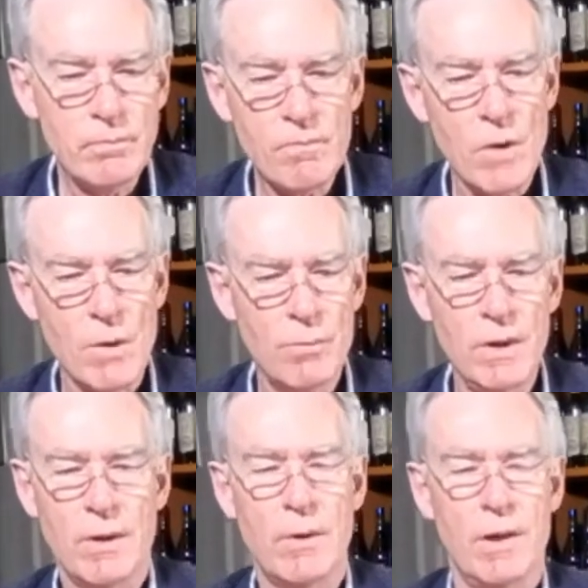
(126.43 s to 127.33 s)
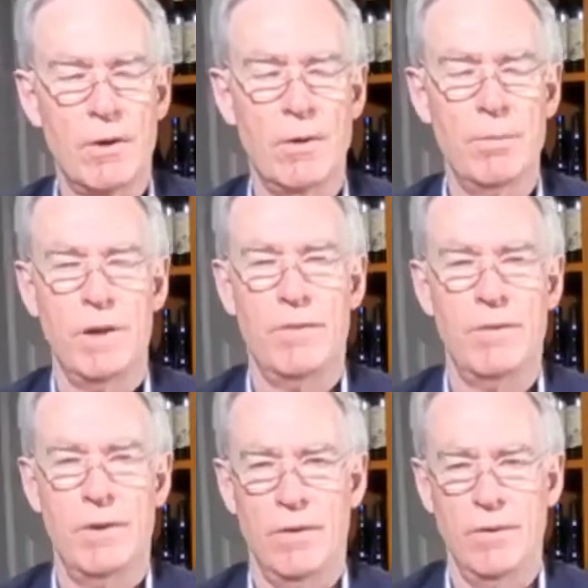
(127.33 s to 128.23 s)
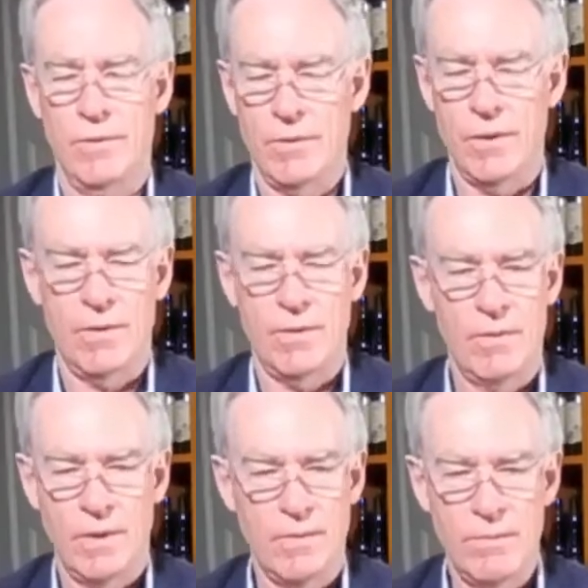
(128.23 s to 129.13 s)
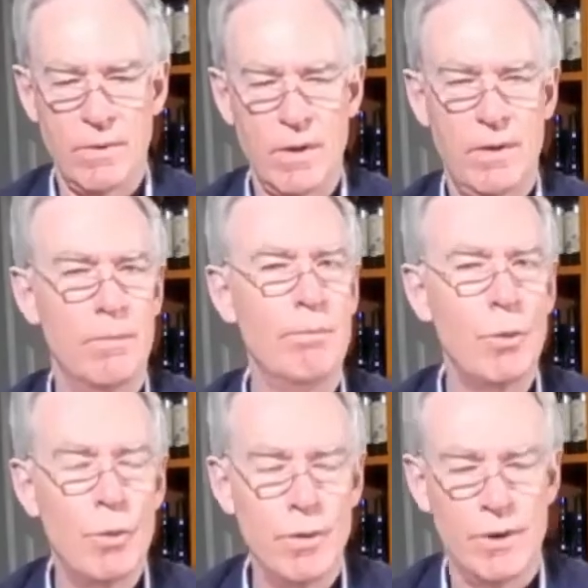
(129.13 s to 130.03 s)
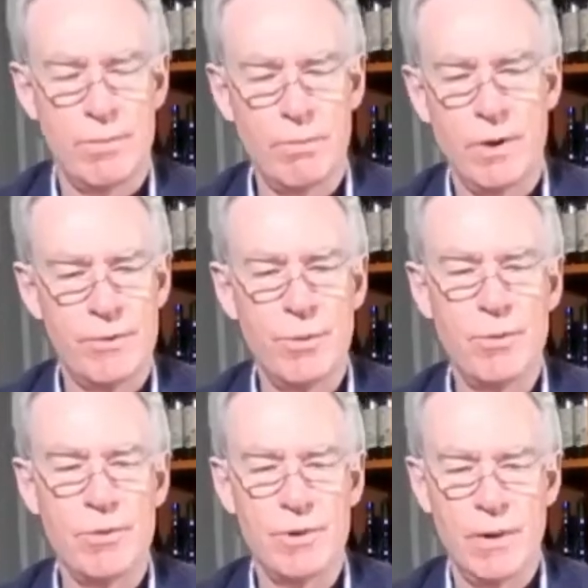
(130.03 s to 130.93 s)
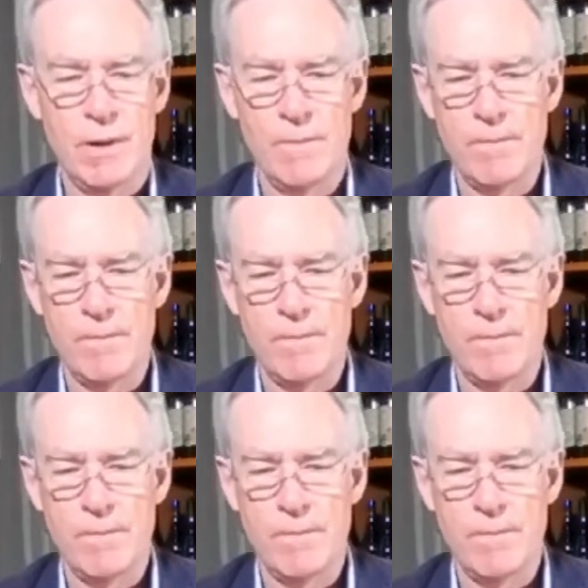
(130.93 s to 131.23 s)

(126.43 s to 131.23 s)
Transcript: really quite a complex nose and really moreish. It draws you in.